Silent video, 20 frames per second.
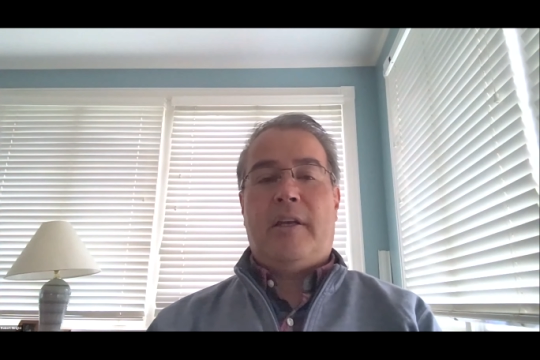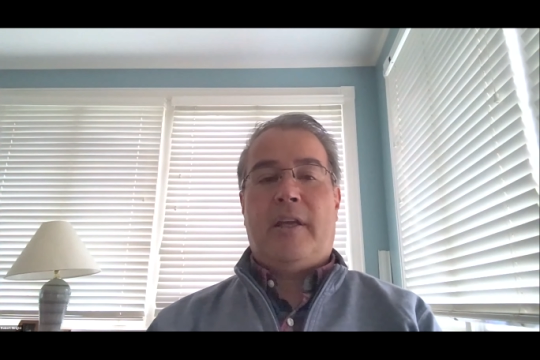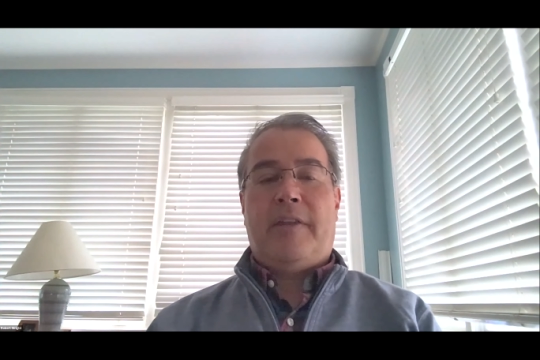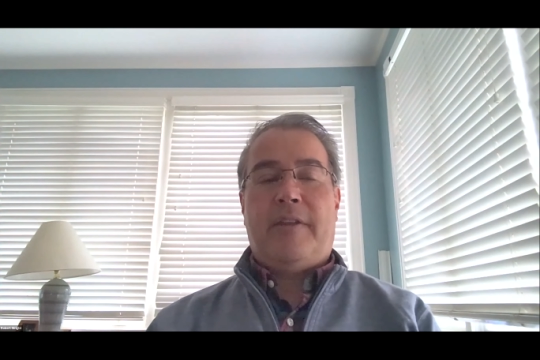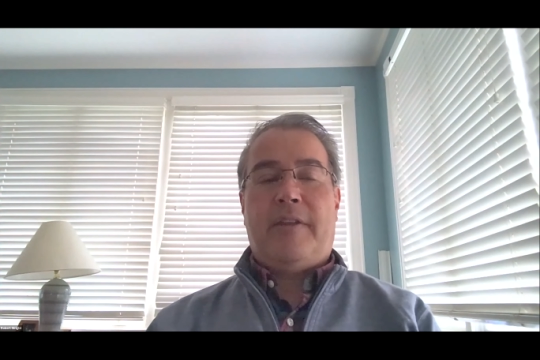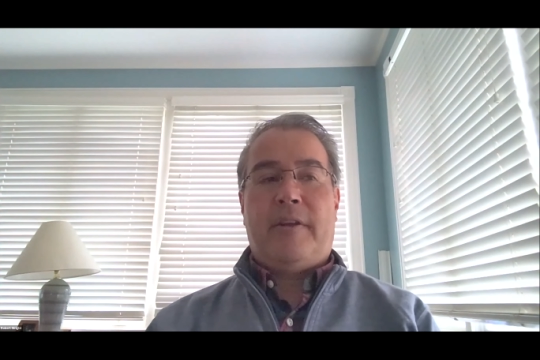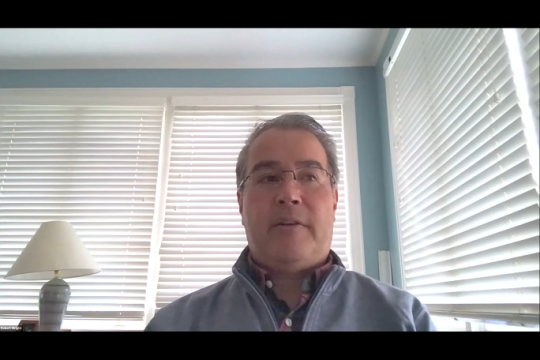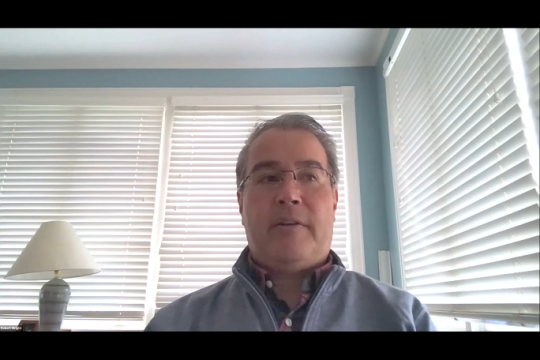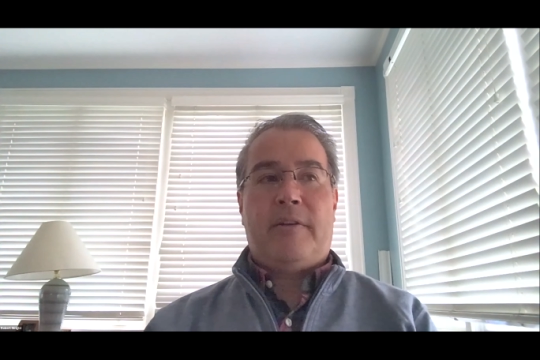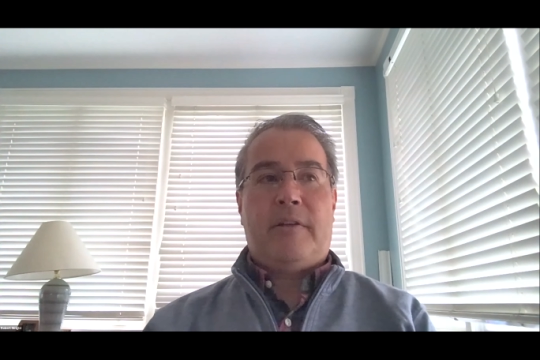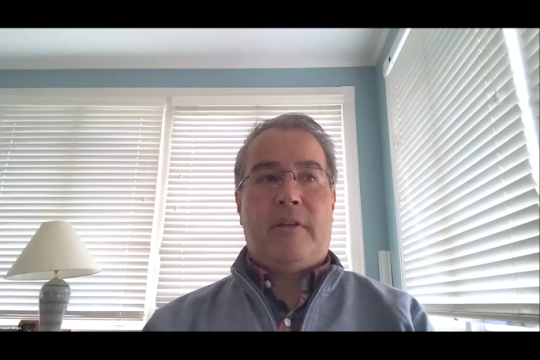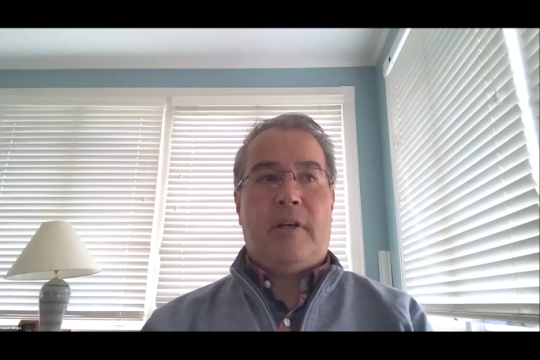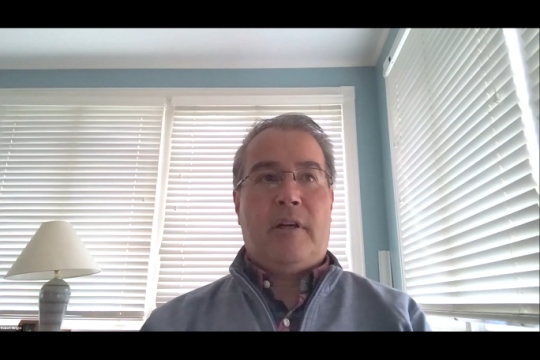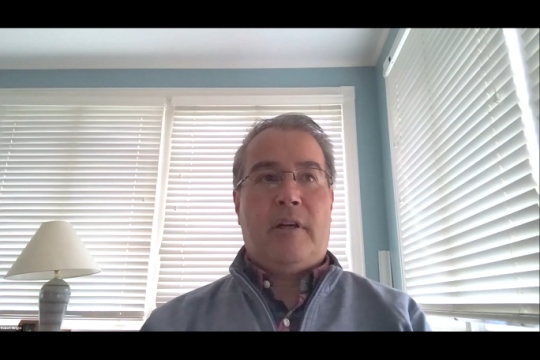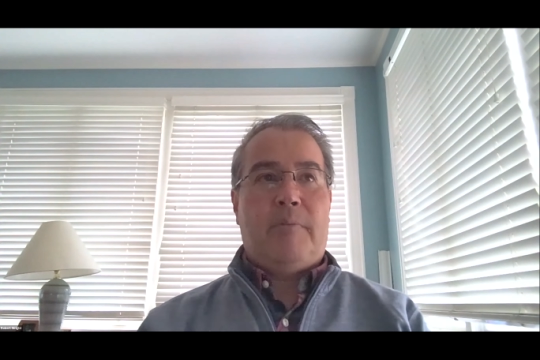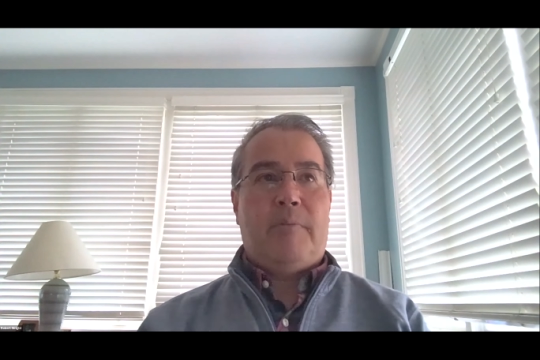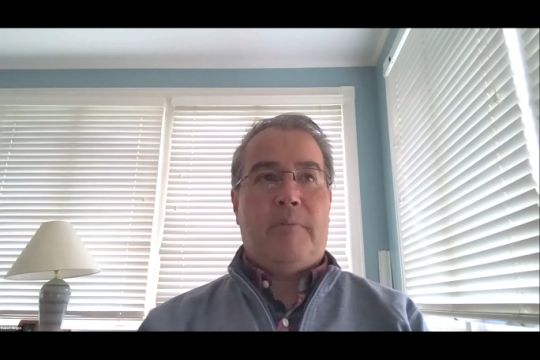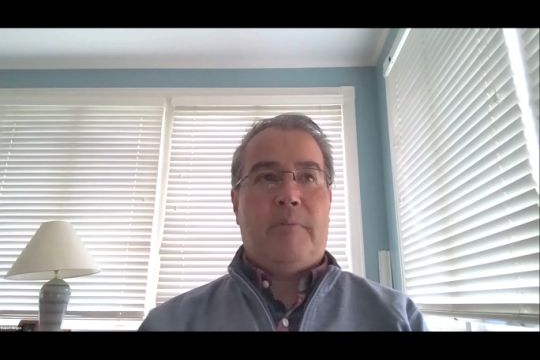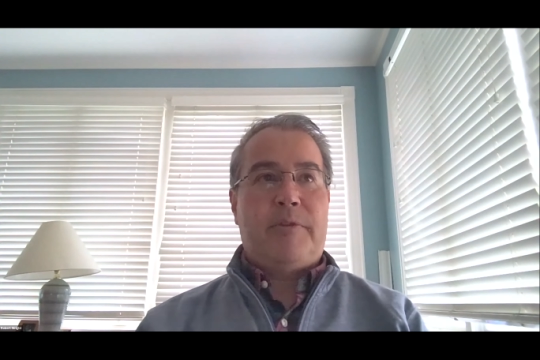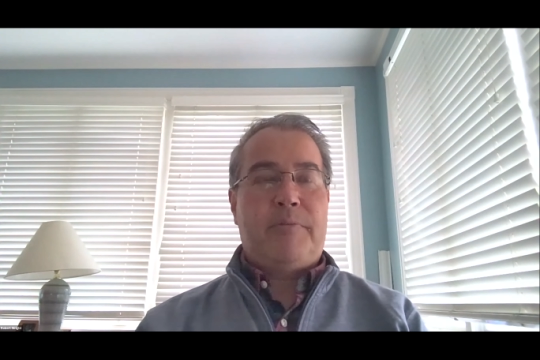I think,
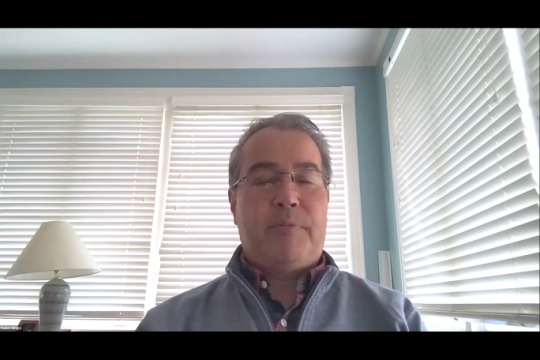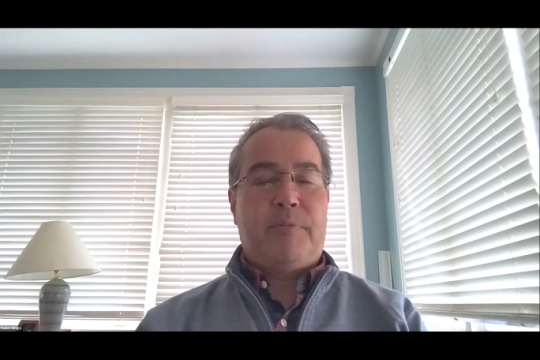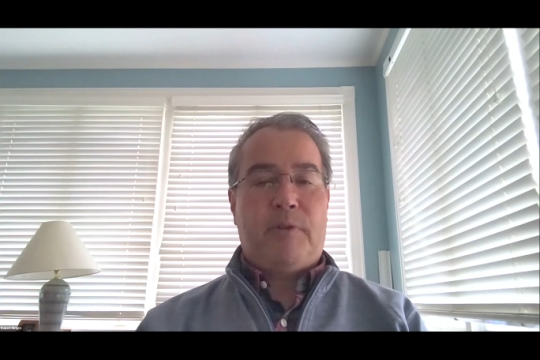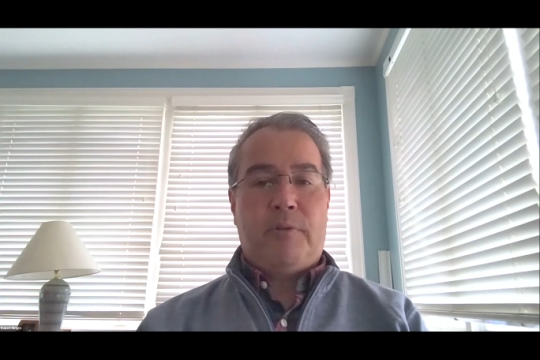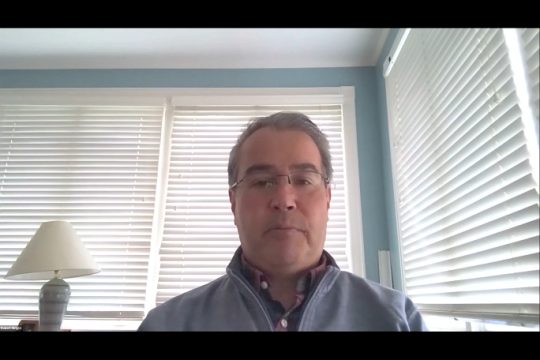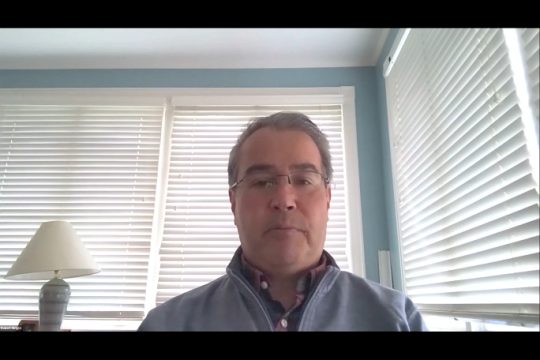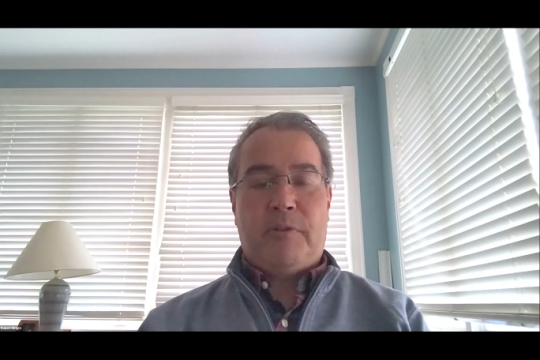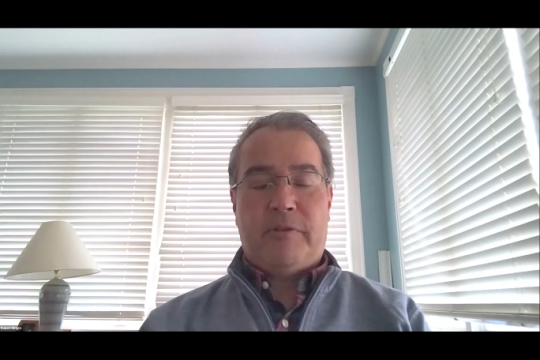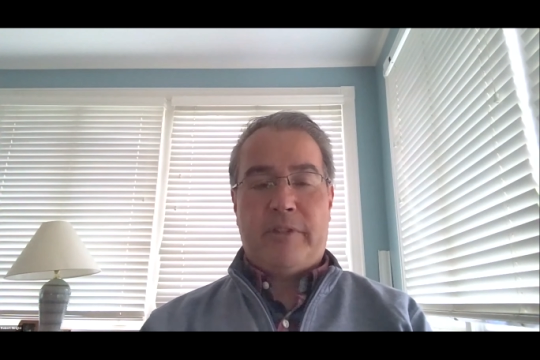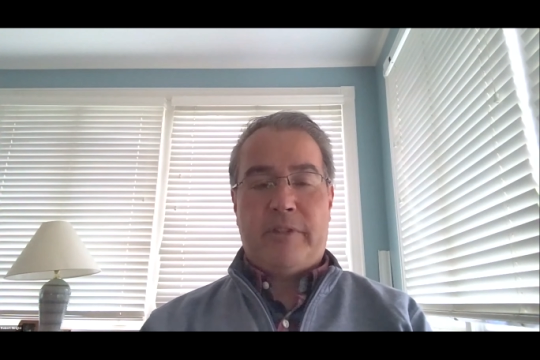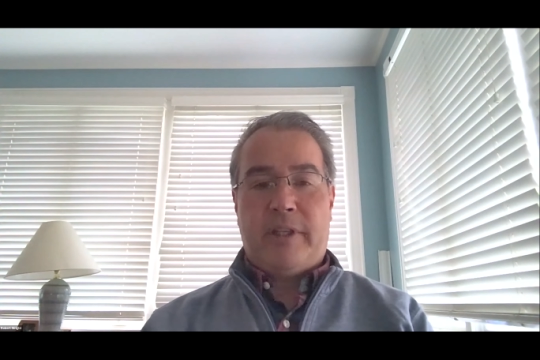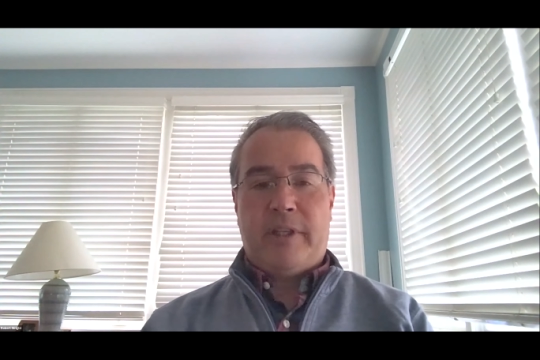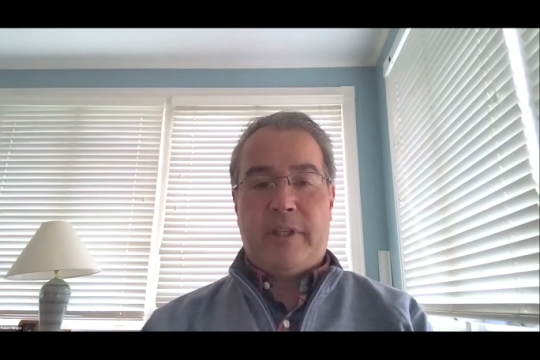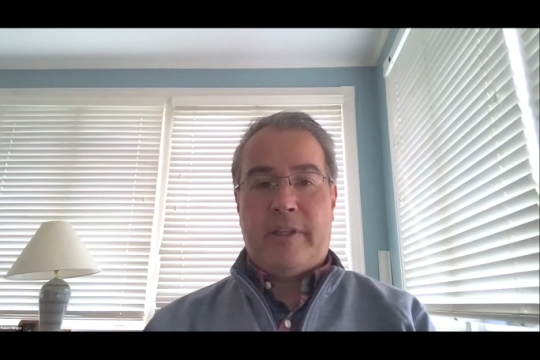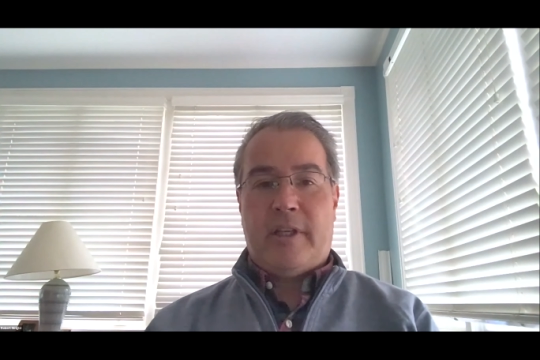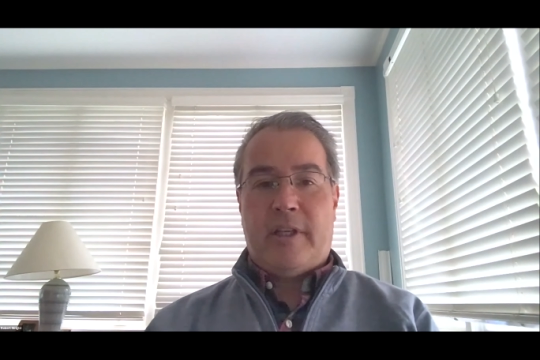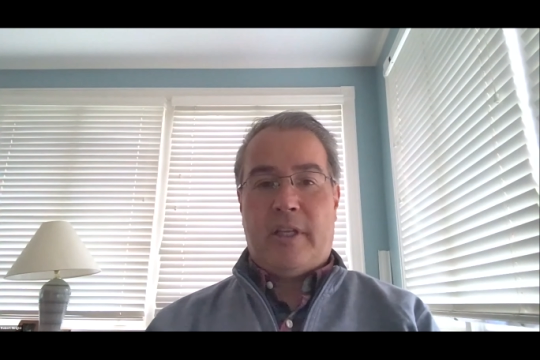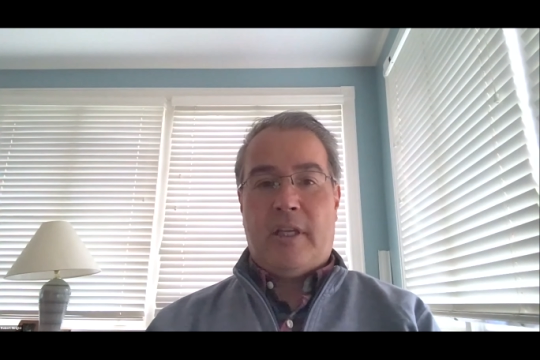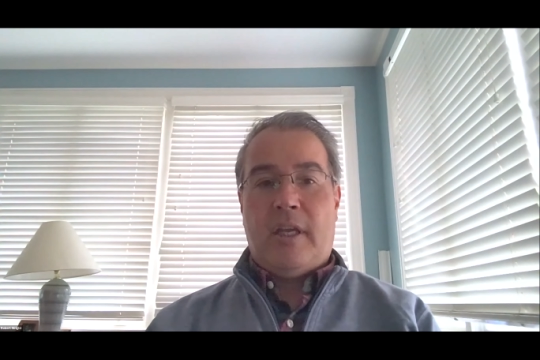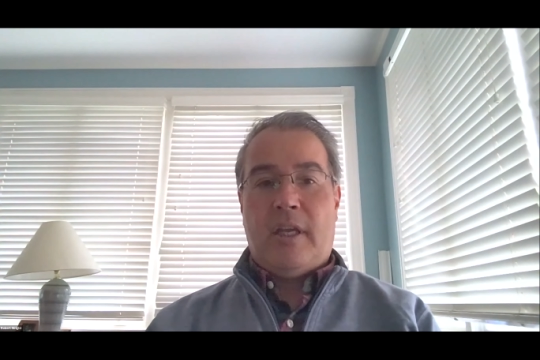sperm
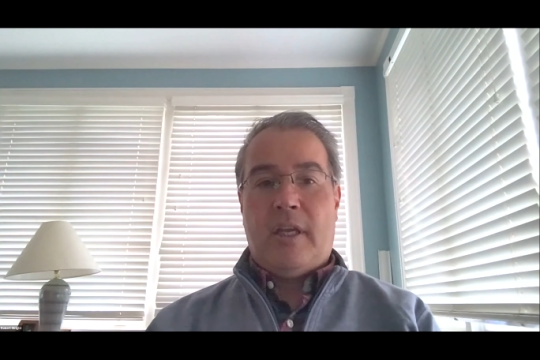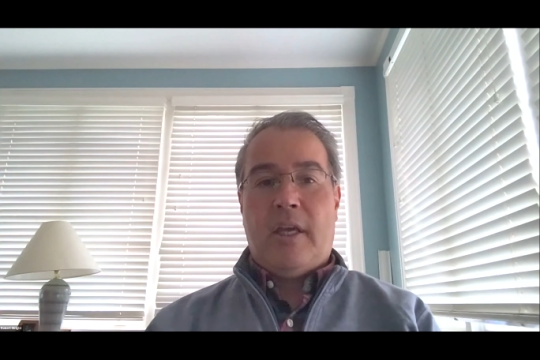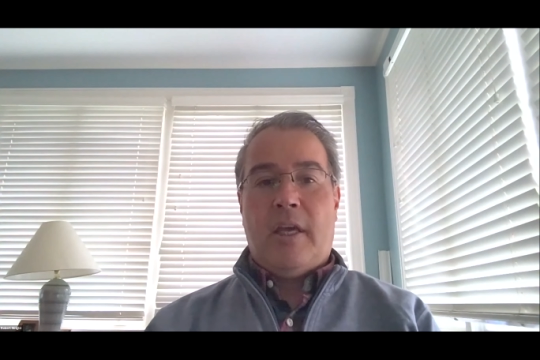motility.